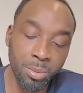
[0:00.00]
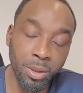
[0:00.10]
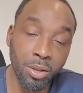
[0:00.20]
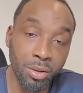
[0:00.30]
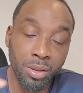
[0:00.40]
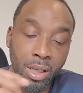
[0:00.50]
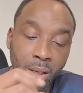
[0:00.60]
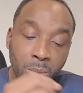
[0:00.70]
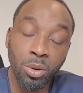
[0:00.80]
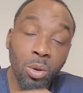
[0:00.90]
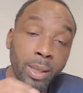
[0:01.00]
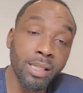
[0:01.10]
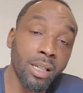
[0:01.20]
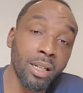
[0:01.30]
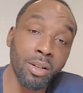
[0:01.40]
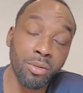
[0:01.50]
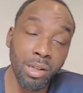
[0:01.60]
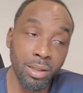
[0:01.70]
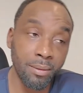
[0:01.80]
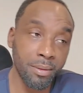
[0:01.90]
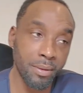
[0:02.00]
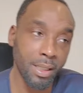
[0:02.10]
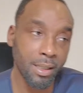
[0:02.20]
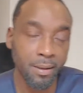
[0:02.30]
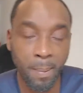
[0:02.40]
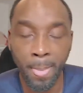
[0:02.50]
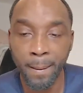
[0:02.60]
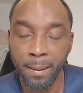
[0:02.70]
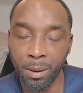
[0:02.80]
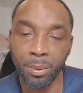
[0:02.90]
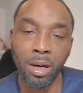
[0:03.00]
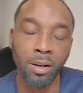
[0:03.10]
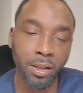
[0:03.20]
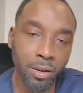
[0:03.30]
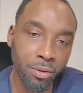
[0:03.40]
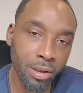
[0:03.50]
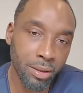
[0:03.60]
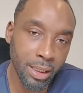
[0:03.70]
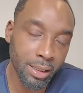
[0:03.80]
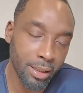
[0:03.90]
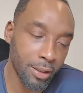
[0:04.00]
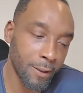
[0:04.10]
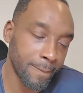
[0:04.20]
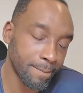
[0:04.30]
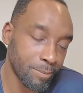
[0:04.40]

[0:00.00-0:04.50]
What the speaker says: because we're not always going to agree on everything. But we are going to agree on this, though.